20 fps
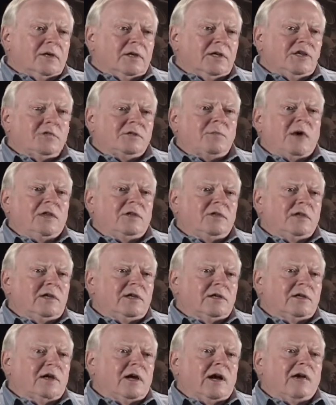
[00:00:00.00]
He spent the
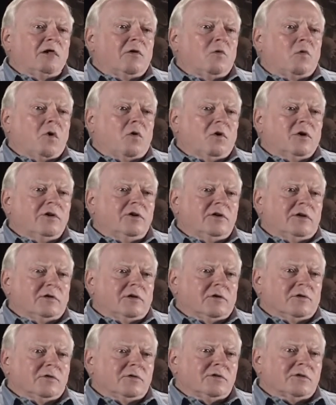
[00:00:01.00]
entire war
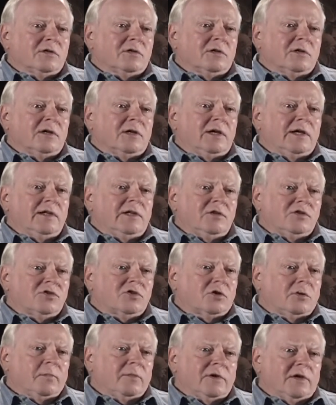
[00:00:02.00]
years in
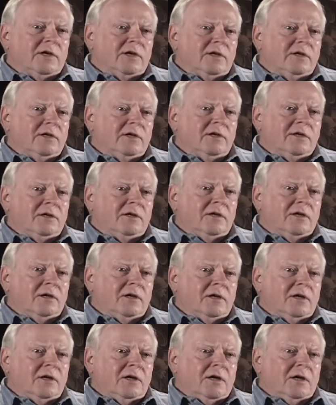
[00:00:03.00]
Germany
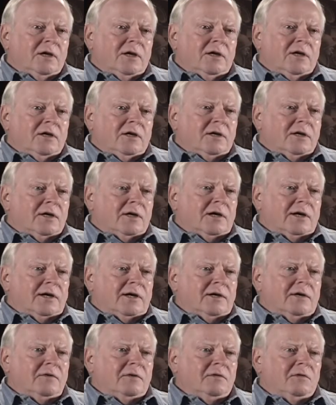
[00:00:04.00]

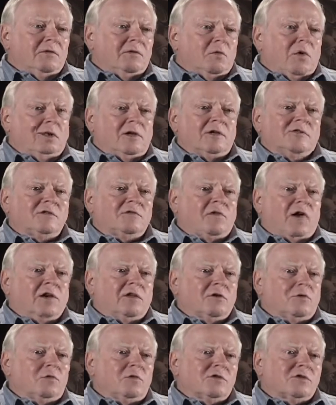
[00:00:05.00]
uh, while his
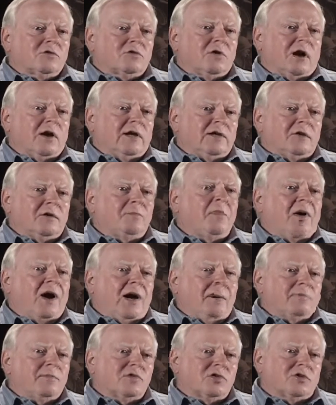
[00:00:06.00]
father was trying to
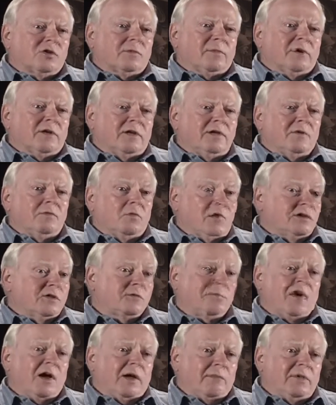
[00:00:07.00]
bomb Germany, was
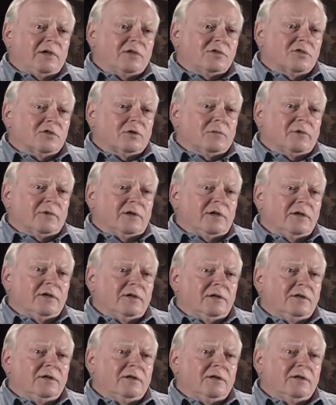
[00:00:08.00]
bombing Germany.